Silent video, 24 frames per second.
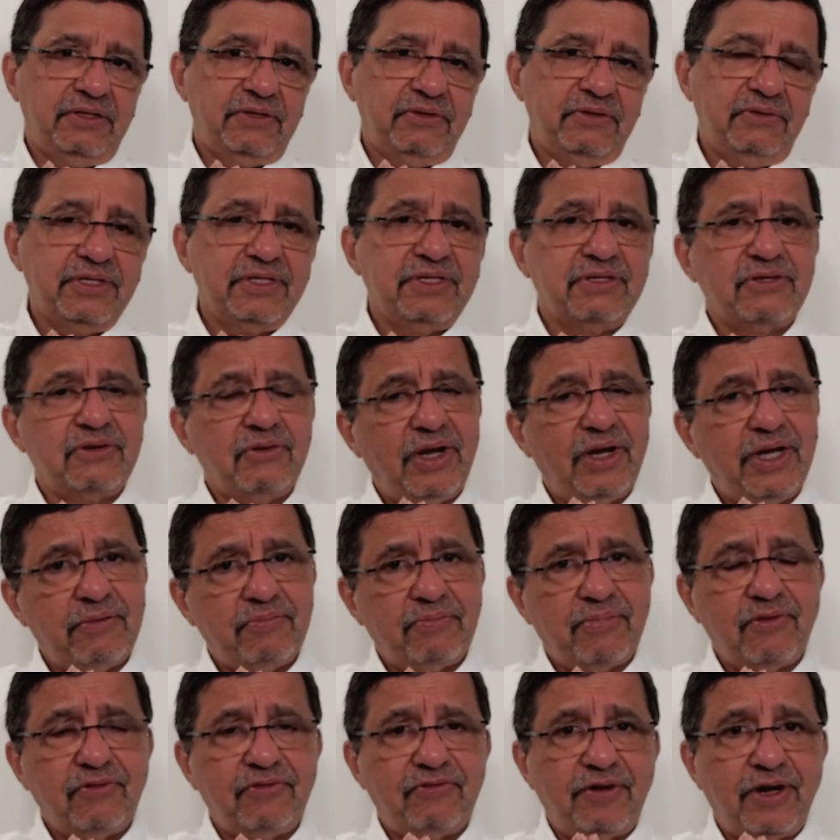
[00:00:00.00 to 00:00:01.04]
which is quite
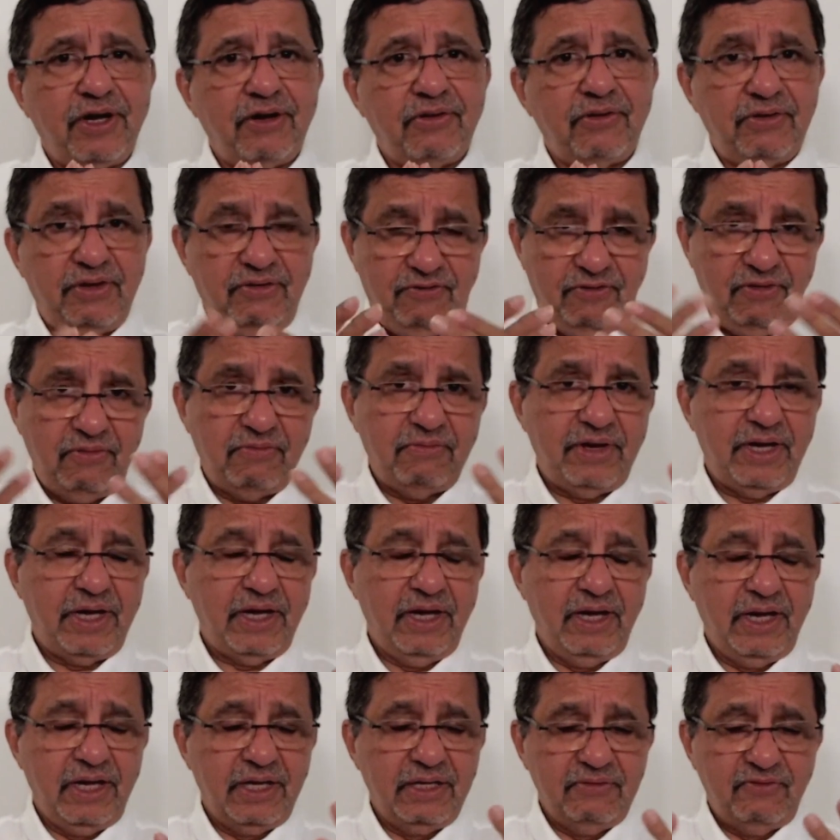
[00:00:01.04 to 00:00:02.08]
profound from
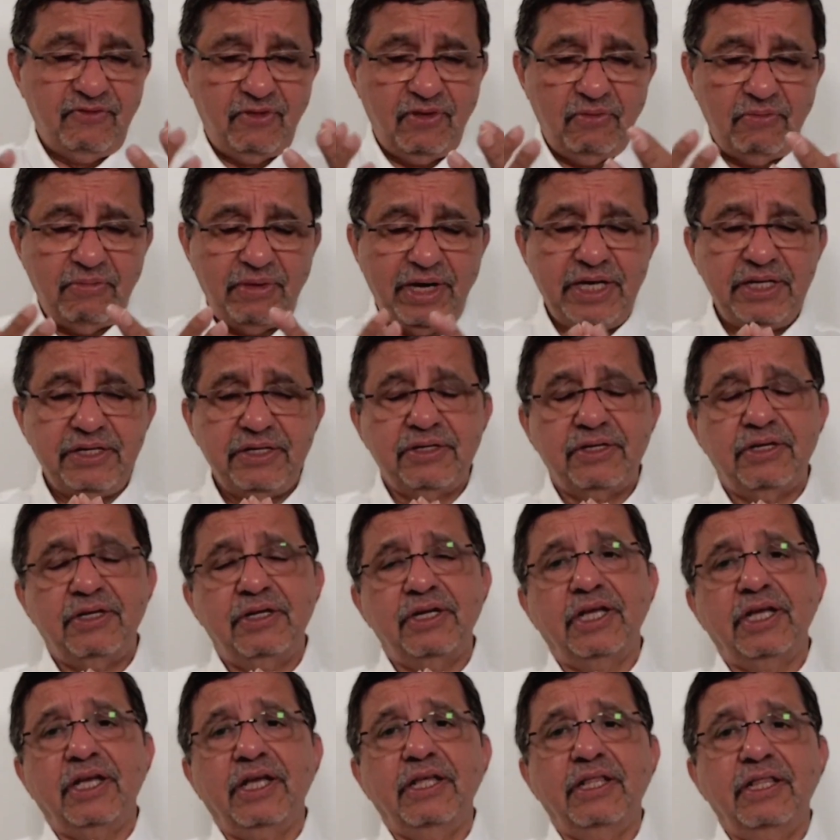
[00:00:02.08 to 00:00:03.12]
my
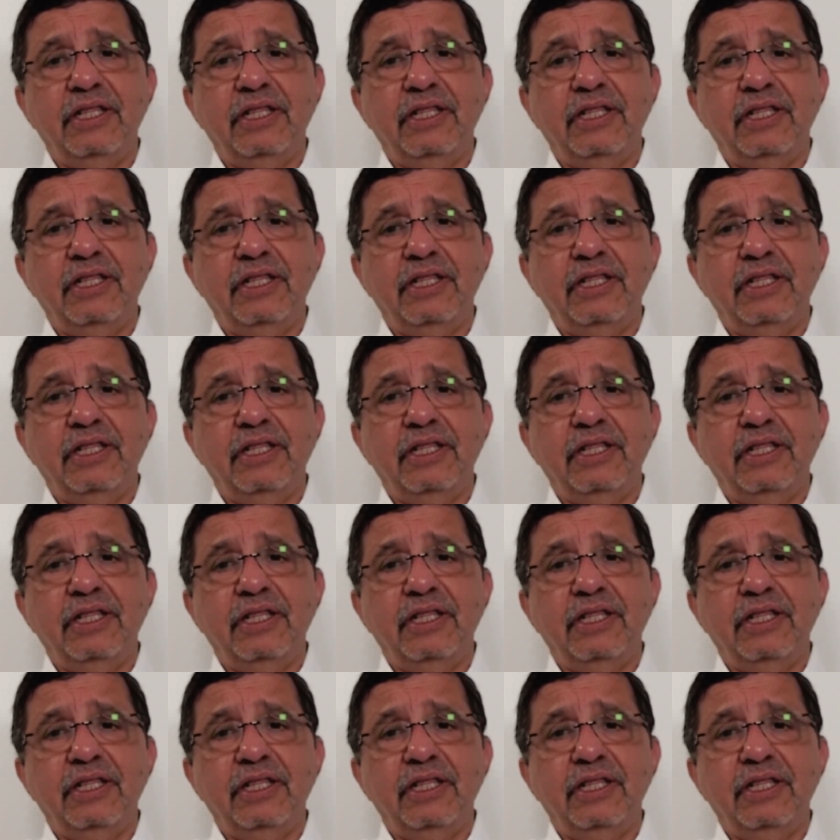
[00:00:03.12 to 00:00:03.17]
journey